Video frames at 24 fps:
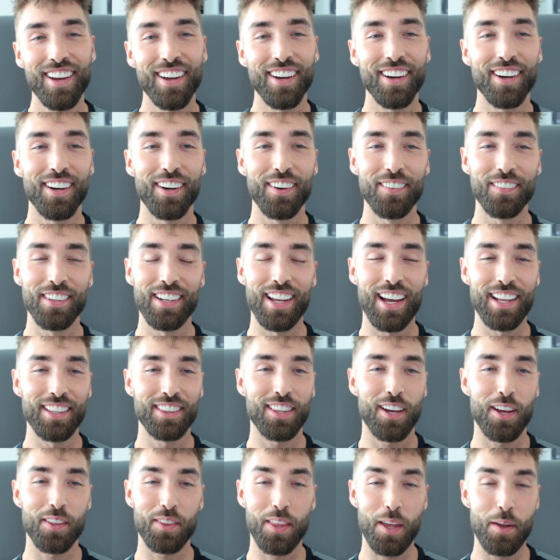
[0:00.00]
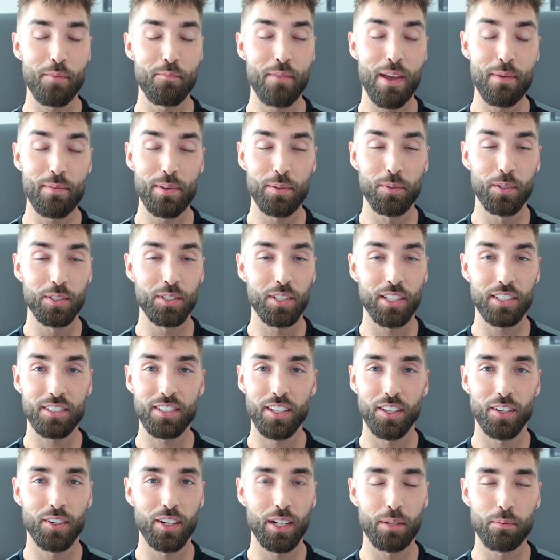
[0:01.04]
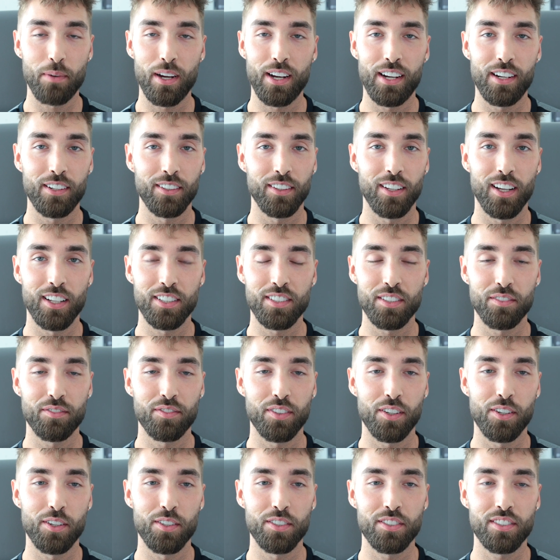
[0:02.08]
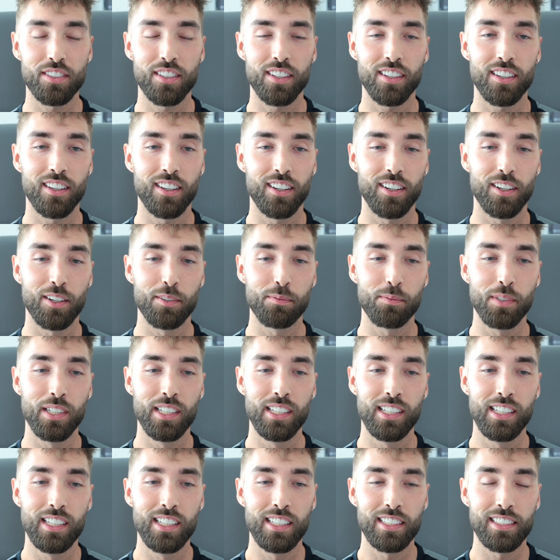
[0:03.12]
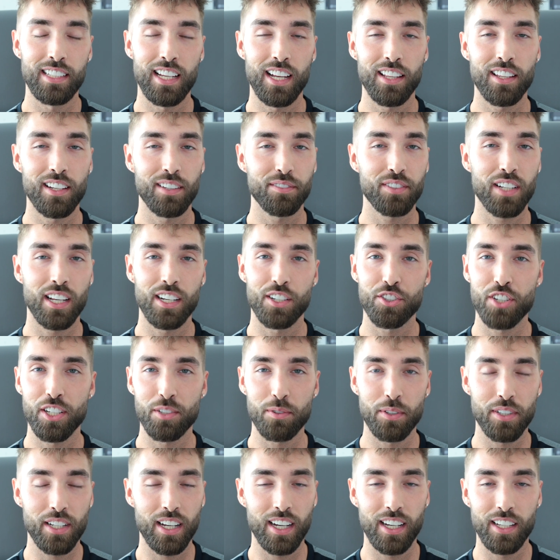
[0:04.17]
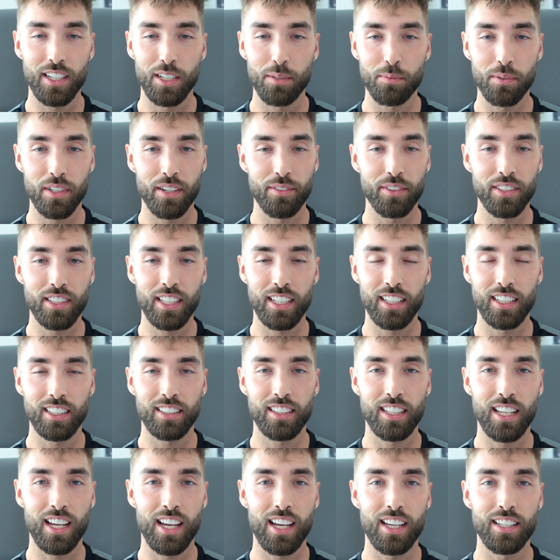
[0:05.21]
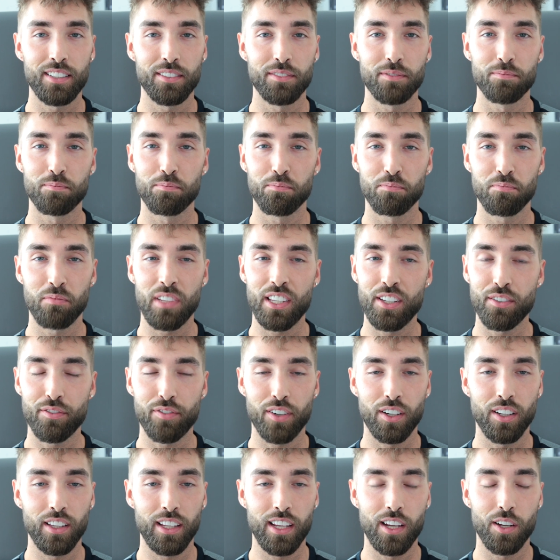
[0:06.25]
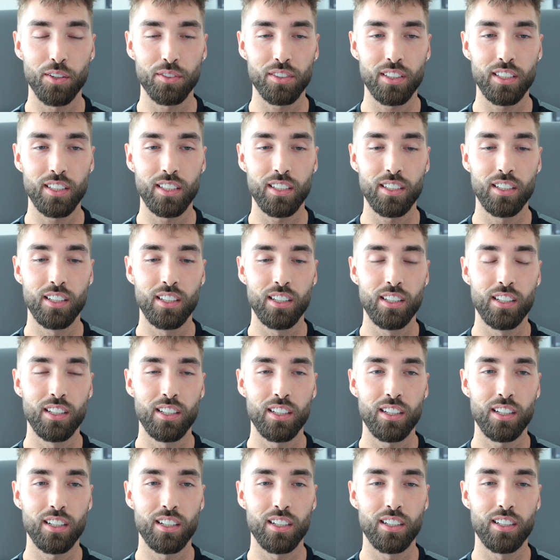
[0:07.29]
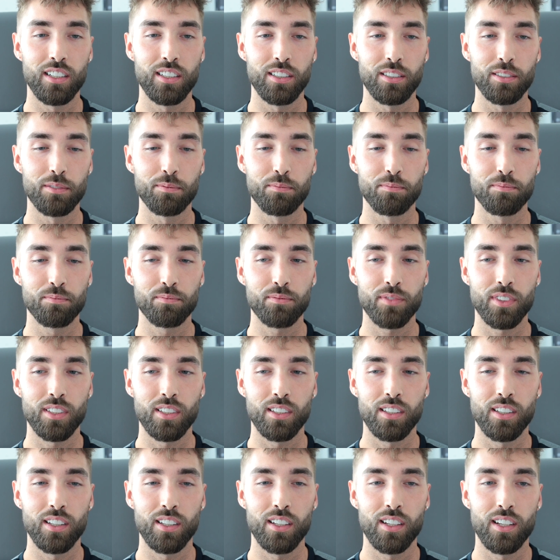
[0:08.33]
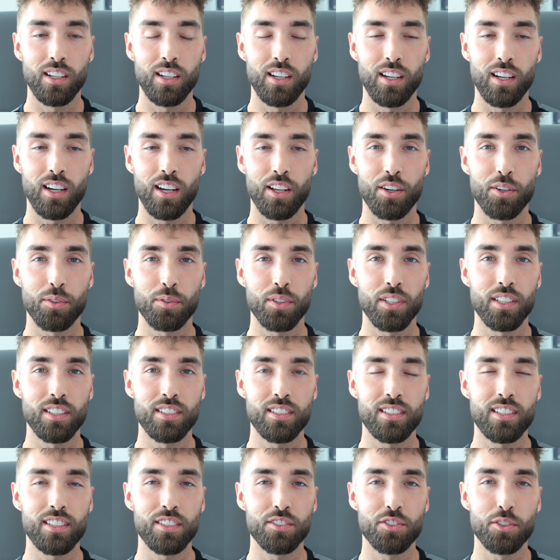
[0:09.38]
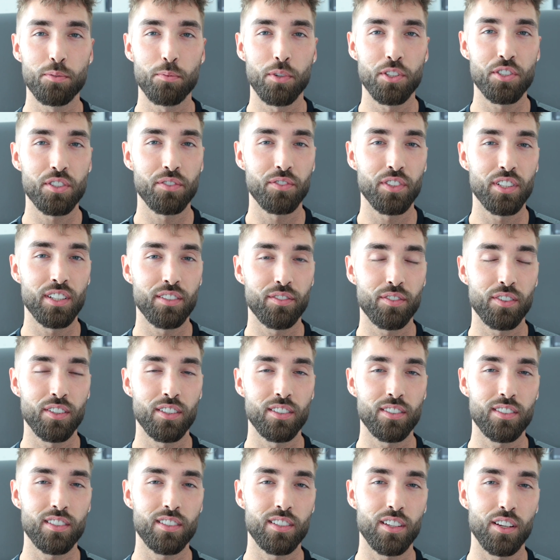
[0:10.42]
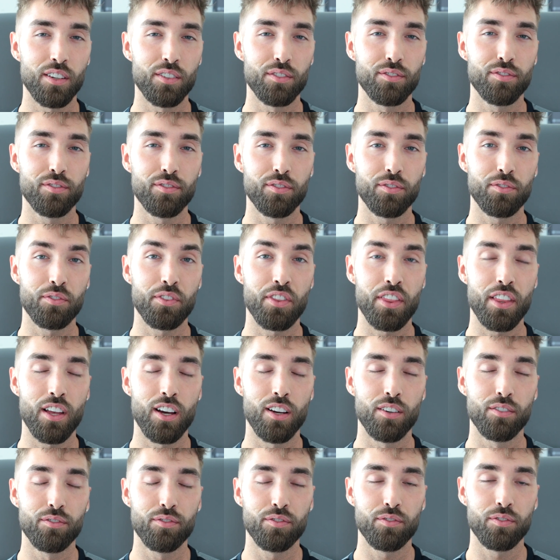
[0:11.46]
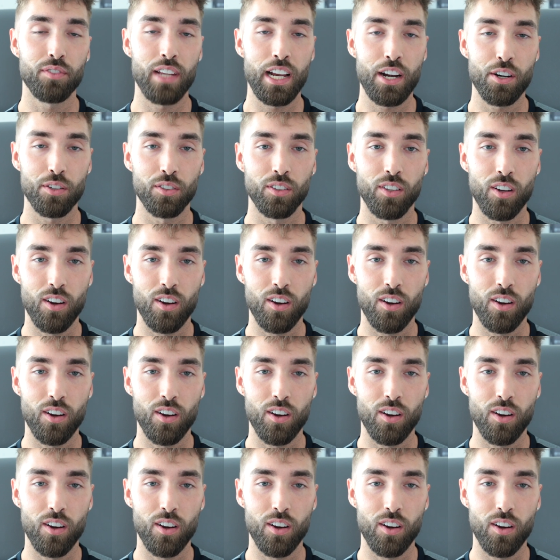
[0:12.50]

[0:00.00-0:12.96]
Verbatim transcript: um, and I thought that maybe it was accelerating my hair loss at first. Um, now that I've kind of changed my diet up and everything like that and eat fairly healthy, um, I don't really see too much of a difference of, of hair